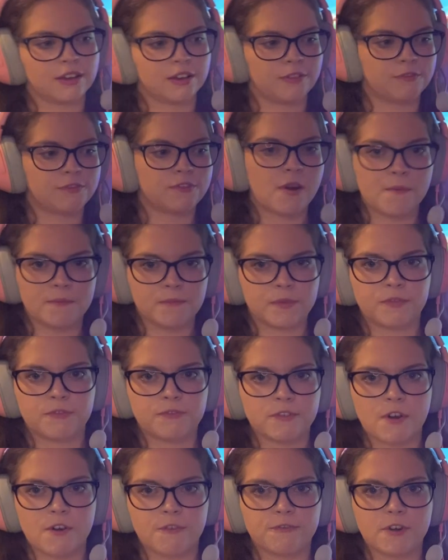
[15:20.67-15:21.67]
From
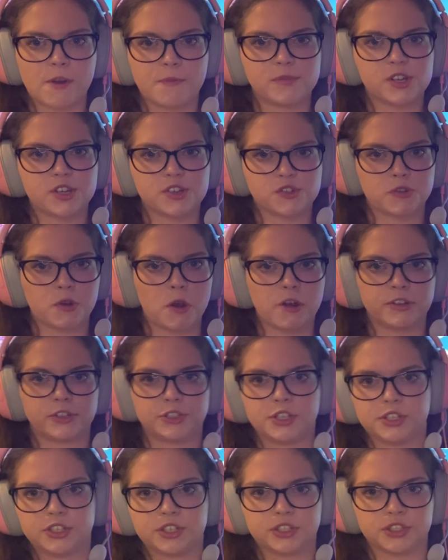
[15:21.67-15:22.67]
the trot,
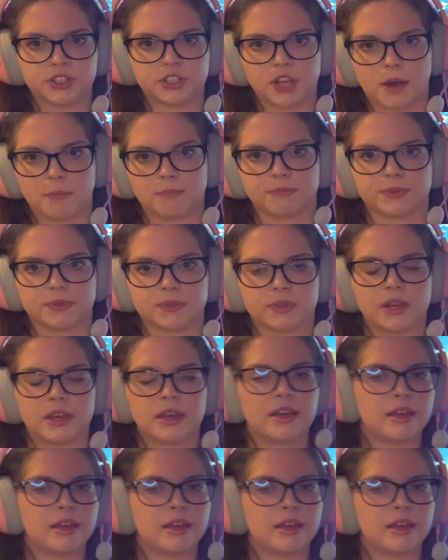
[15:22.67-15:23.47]
she just jumps.